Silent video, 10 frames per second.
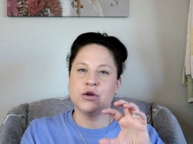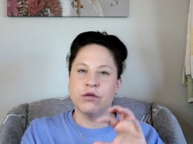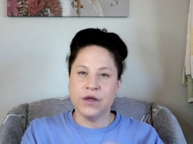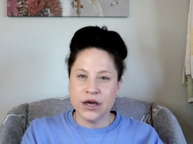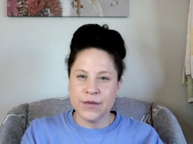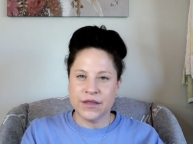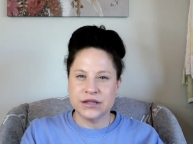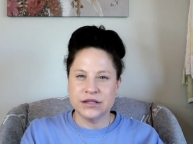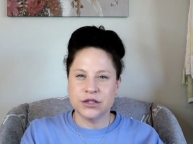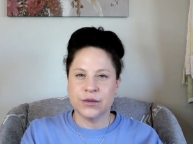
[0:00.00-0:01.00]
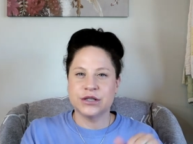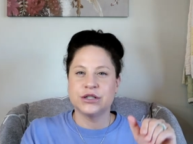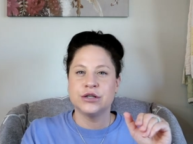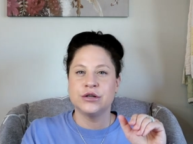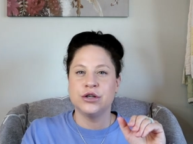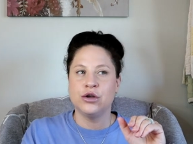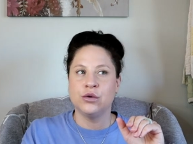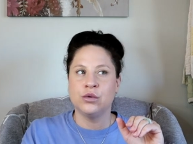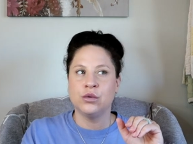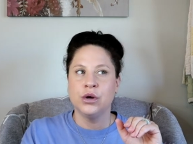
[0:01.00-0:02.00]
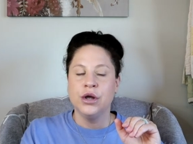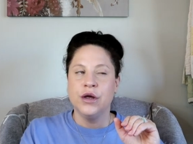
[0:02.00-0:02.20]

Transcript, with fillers: you think about that situation, you